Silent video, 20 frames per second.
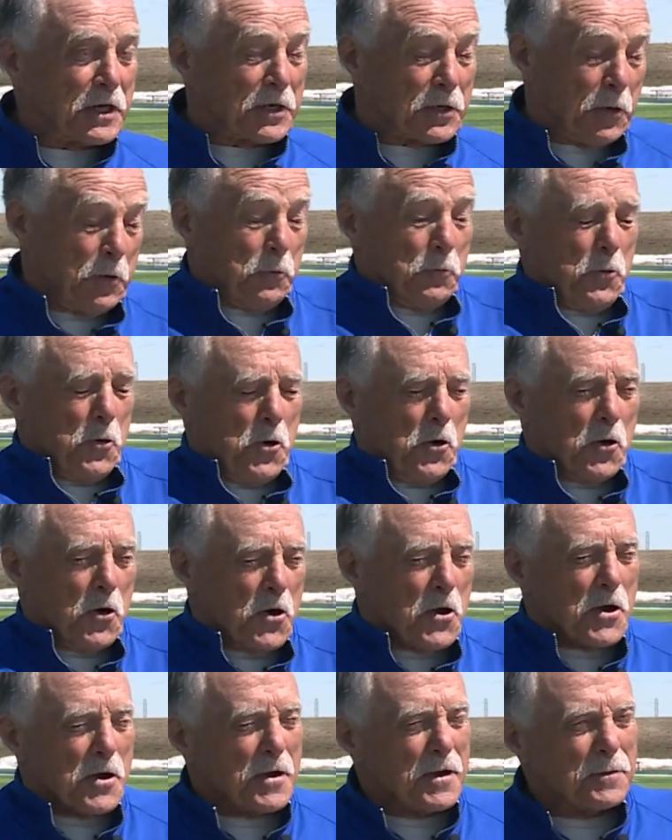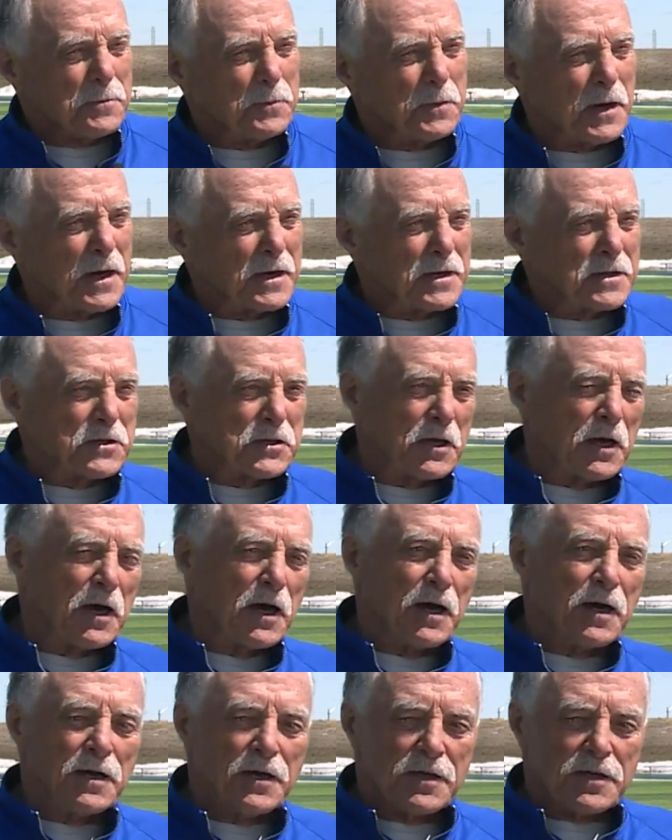I go, whoa. But
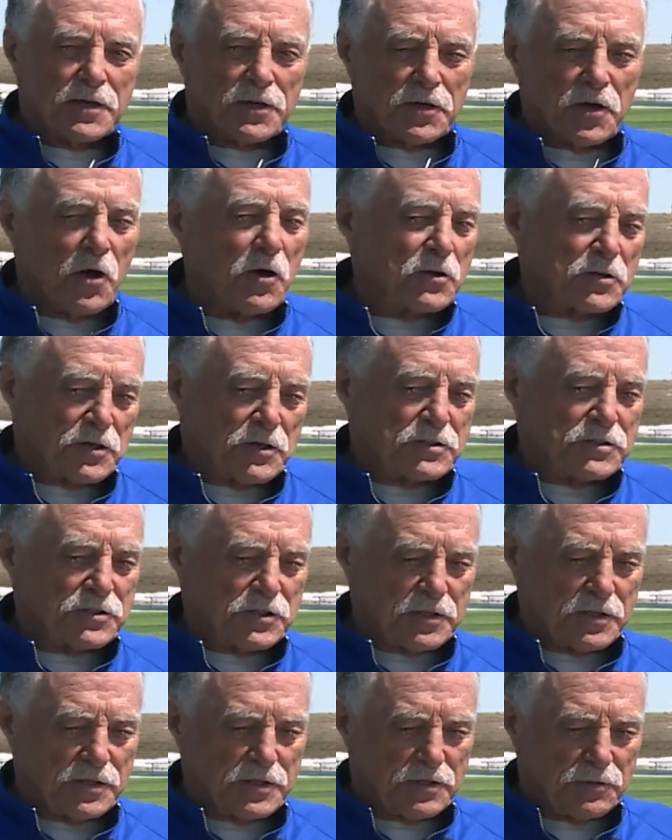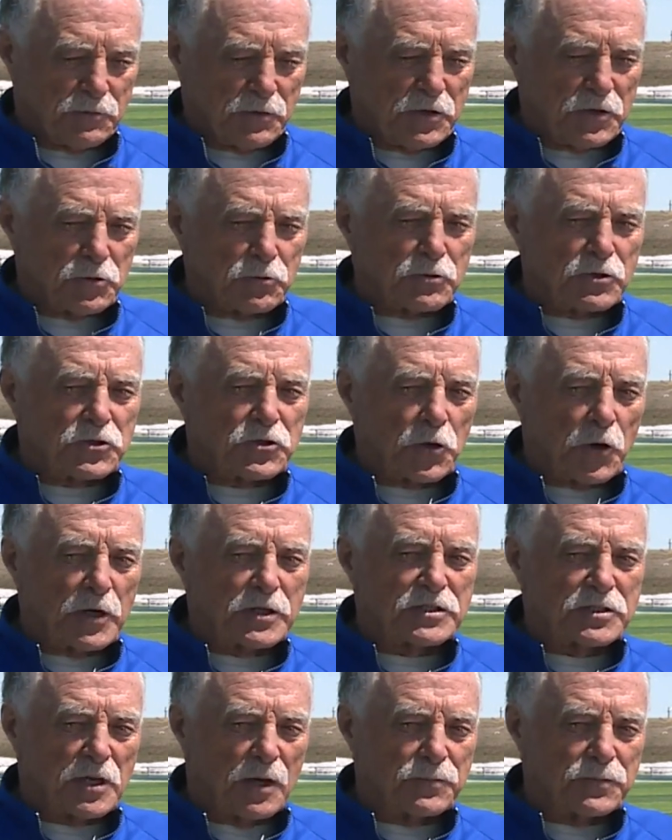uh, you know, it's when you enjoy
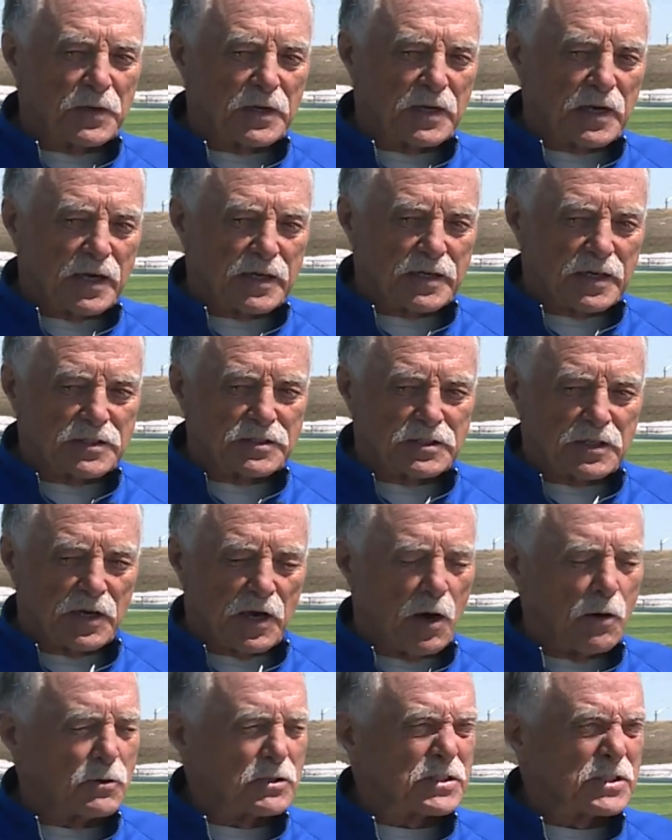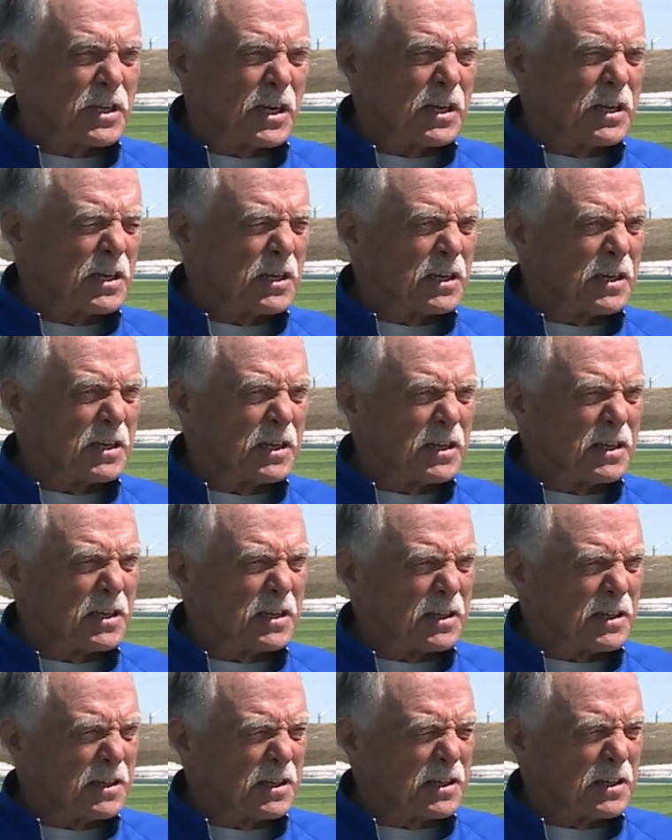something. I guess they always say it. It,
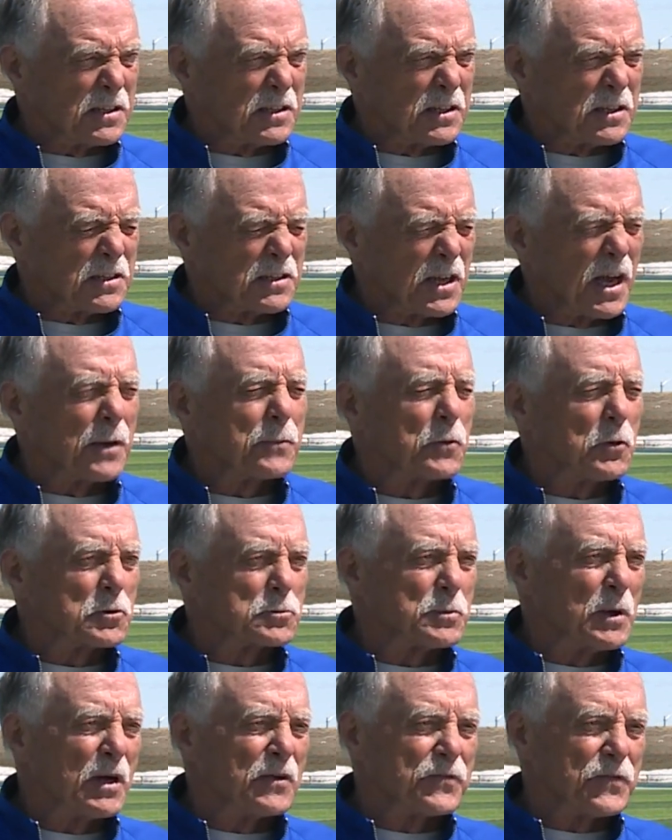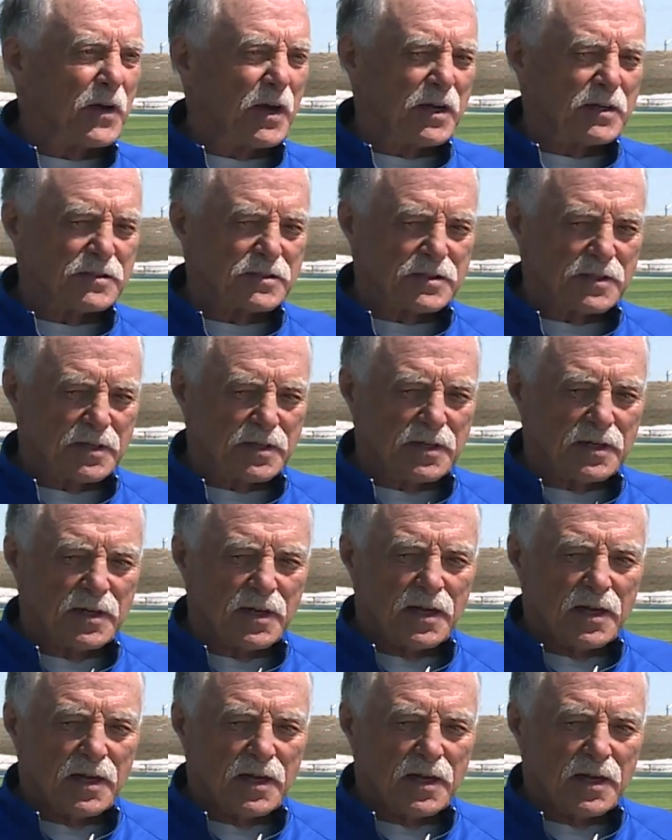it, it time goes by fast, and